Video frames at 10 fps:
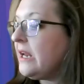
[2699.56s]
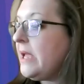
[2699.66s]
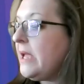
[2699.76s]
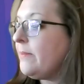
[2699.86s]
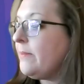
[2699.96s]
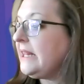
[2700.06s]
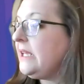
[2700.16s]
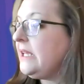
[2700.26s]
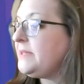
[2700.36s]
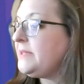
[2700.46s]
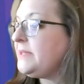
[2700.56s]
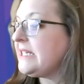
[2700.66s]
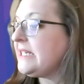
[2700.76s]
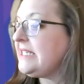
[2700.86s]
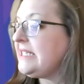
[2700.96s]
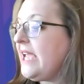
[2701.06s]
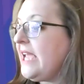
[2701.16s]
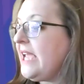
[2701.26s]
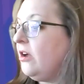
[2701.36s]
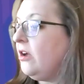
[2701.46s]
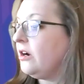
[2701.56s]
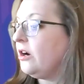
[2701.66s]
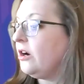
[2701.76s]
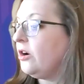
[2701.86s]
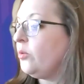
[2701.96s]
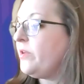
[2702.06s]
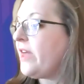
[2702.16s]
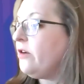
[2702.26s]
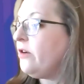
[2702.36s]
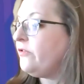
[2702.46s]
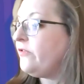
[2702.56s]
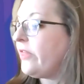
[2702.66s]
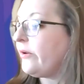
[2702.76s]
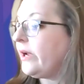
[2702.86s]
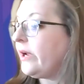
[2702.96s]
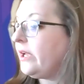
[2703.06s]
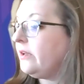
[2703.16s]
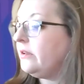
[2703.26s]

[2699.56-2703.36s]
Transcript: make my lipstick stay longer without feathering?